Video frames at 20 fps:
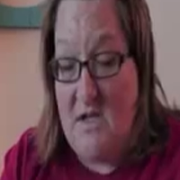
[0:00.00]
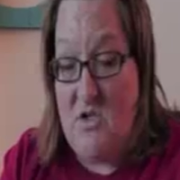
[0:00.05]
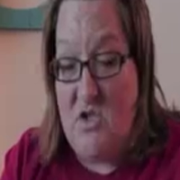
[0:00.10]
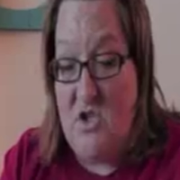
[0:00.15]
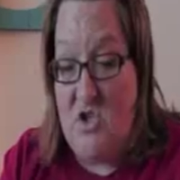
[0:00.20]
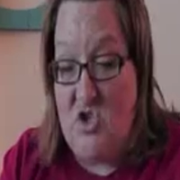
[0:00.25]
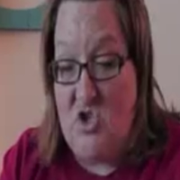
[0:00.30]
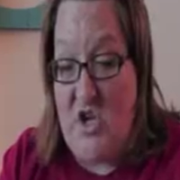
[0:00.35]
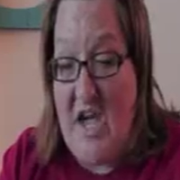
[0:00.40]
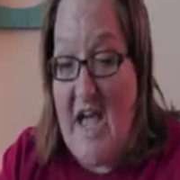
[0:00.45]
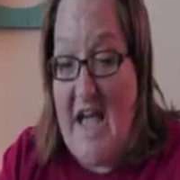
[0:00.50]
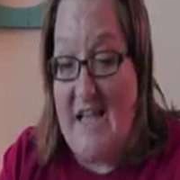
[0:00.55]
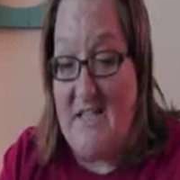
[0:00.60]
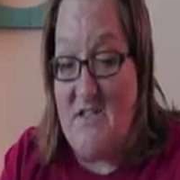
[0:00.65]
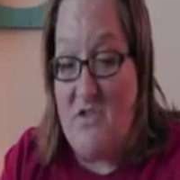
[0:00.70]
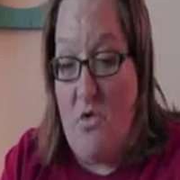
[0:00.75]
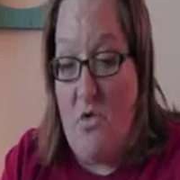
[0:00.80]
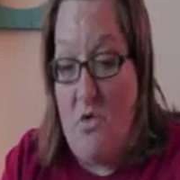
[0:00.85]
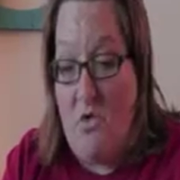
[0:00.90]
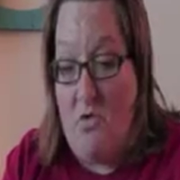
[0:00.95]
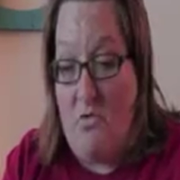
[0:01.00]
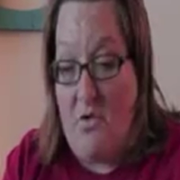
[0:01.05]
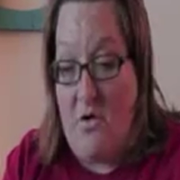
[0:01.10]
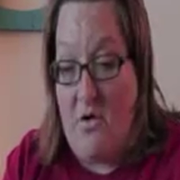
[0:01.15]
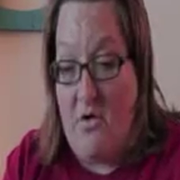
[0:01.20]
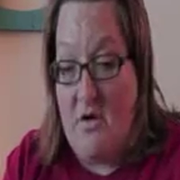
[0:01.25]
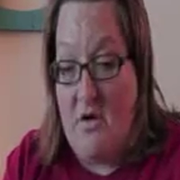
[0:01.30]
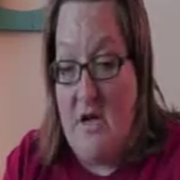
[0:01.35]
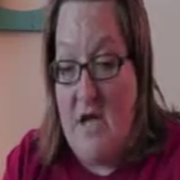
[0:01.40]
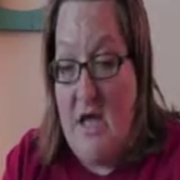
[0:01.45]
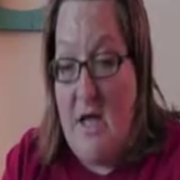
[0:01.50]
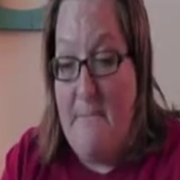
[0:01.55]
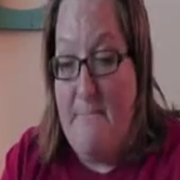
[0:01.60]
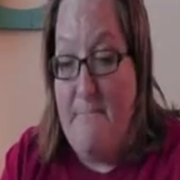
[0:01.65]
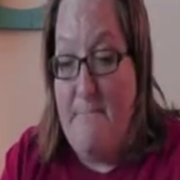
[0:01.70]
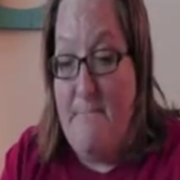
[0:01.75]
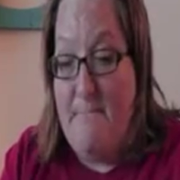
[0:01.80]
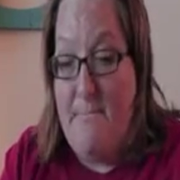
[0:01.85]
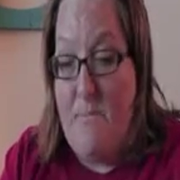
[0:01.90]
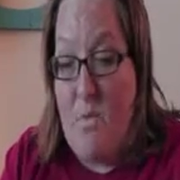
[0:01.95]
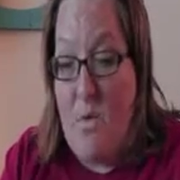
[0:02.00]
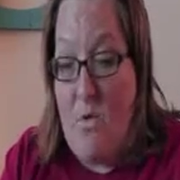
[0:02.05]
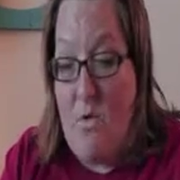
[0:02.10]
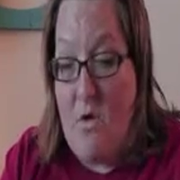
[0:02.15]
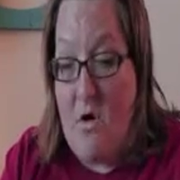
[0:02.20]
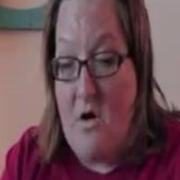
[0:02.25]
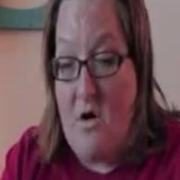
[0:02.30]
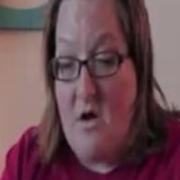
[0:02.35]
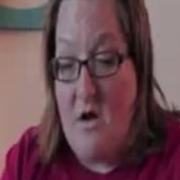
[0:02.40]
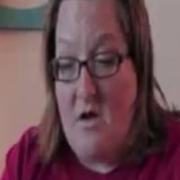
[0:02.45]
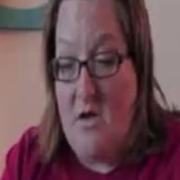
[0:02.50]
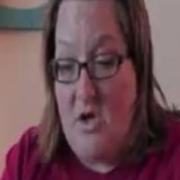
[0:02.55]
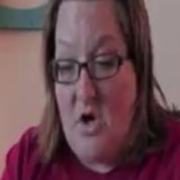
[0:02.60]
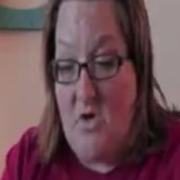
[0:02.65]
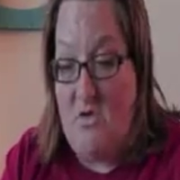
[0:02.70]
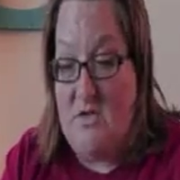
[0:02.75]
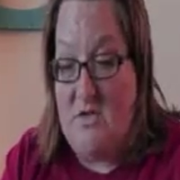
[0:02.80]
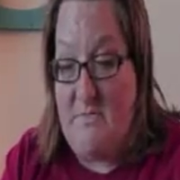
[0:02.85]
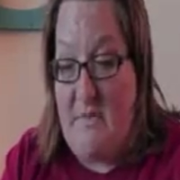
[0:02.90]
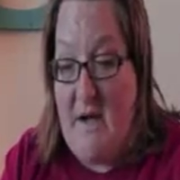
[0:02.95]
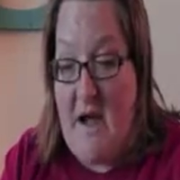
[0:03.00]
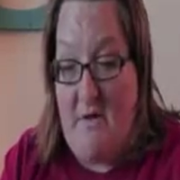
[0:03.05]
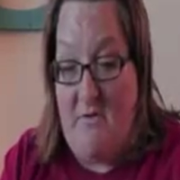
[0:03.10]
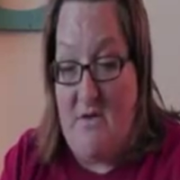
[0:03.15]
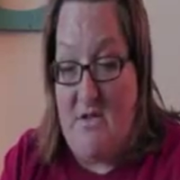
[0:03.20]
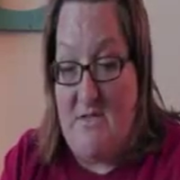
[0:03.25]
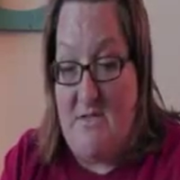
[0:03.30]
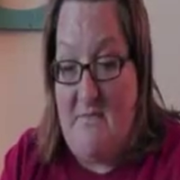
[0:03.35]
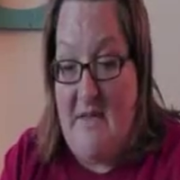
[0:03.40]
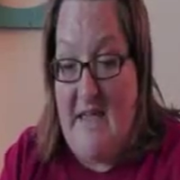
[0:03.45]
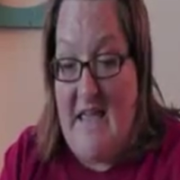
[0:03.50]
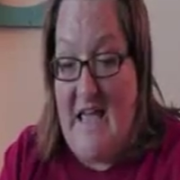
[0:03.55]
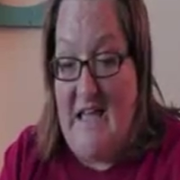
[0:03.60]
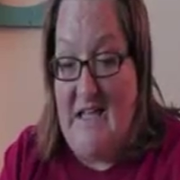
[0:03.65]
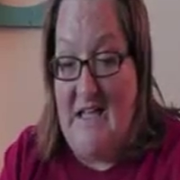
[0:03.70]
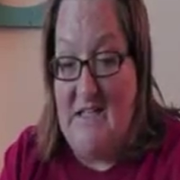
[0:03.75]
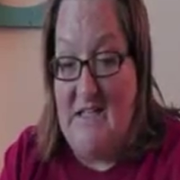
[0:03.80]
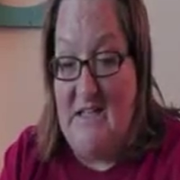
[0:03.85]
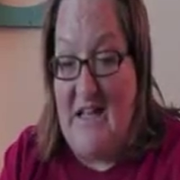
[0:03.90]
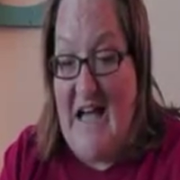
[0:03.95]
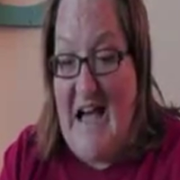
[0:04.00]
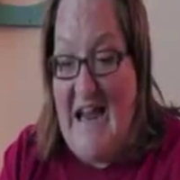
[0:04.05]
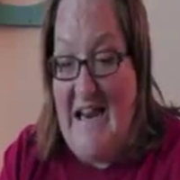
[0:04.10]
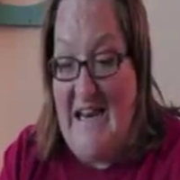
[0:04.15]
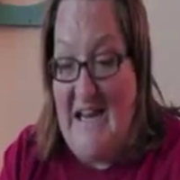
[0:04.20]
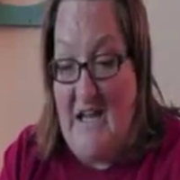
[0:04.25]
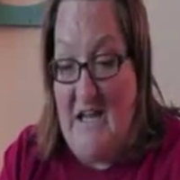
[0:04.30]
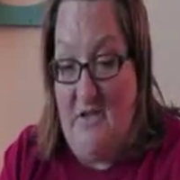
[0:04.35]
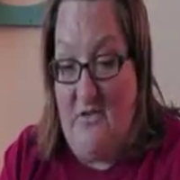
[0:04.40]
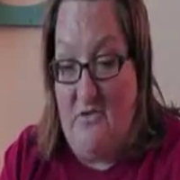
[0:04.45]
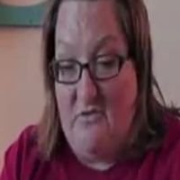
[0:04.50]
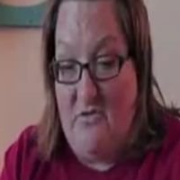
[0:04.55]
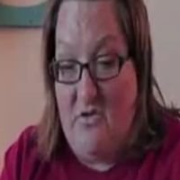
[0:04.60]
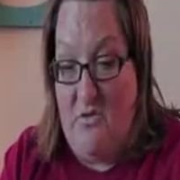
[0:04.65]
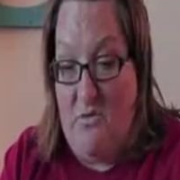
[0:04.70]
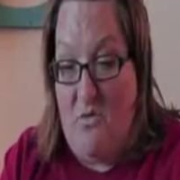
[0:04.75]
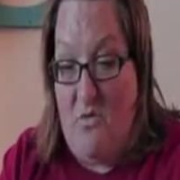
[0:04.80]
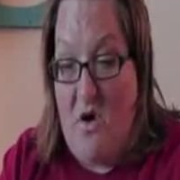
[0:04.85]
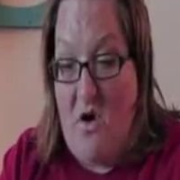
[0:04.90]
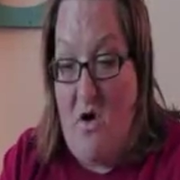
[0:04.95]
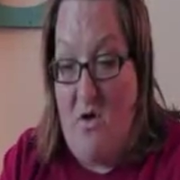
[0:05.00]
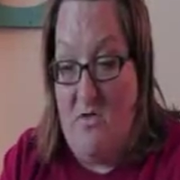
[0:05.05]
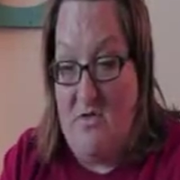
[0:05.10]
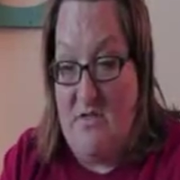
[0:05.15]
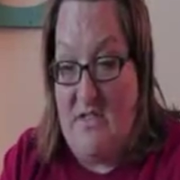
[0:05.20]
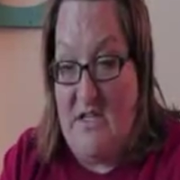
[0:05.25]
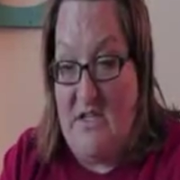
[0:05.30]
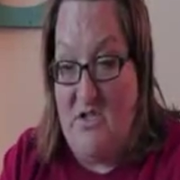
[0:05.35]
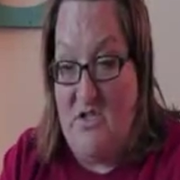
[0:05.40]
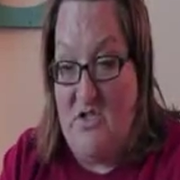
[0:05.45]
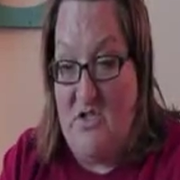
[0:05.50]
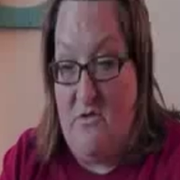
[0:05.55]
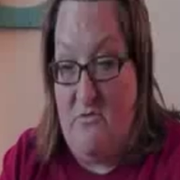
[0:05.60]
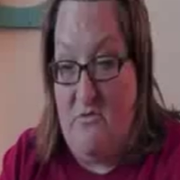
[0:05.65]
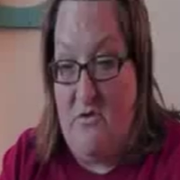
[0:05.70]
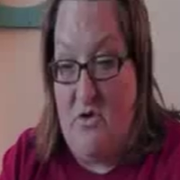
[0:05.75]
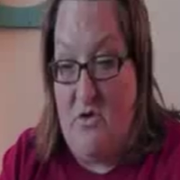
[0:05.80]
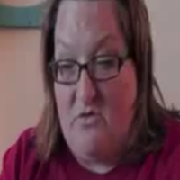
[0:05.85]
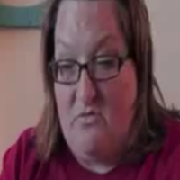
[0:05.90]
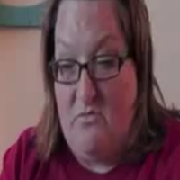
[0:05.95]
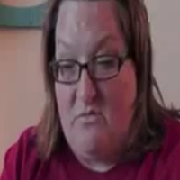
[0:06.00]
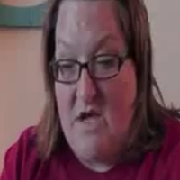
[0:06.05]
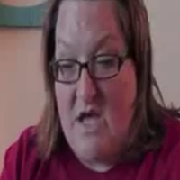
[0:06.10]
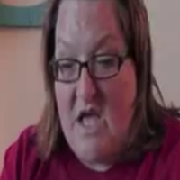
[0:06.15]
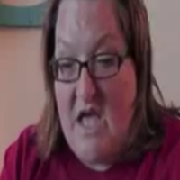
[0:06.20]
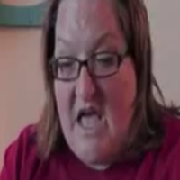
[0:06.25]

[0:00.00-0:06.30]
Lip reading: To Jack's horror, more ghost pirates began gliding through the walls into the room.